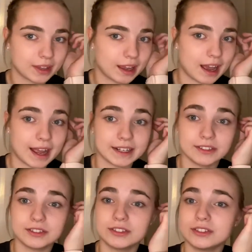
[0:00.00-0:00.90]
I
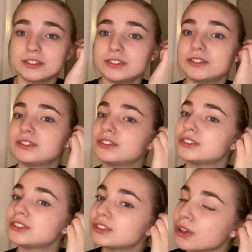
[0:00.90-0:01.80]

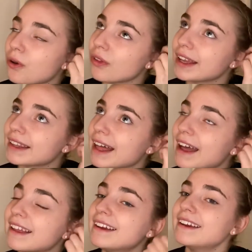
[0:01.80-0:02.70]
don't like
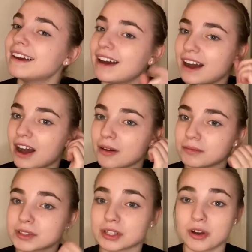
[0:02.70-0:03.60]
that,
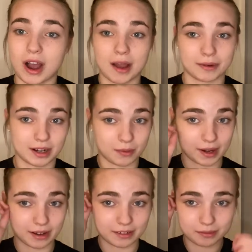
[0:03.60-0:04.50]
so I would not
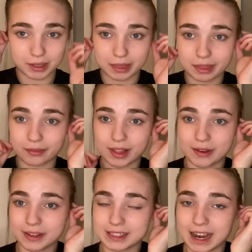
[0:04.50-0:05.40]
wear it with the
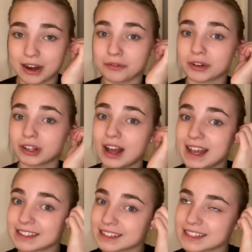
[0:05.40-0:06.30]
flyaways down for
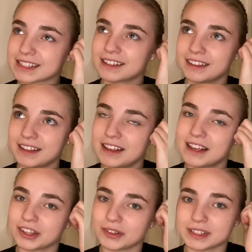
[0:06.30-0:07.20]
class.
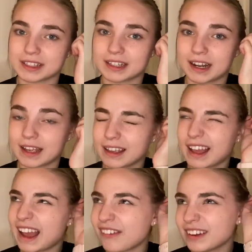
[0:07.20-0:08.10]
The reason that I
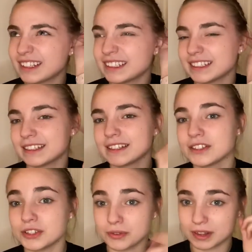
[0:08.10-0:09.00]

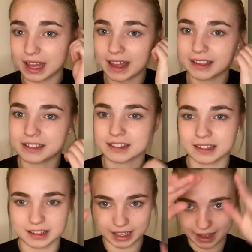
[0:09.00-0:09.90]
do that is so
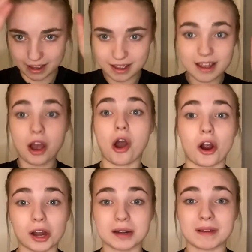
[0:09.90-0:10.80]
that they
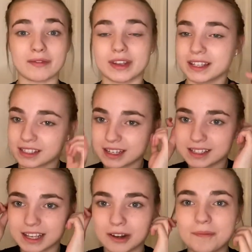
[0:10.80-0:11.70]
aren't in my face.
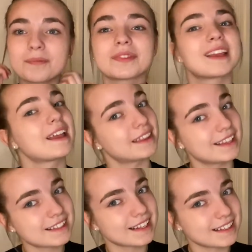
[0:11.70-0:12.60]
So
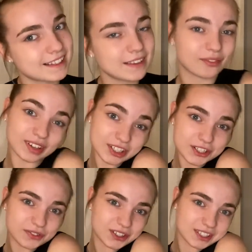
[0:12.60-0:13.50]
this is the finished
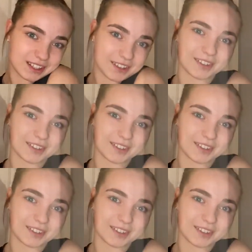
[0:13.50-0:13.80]
first look.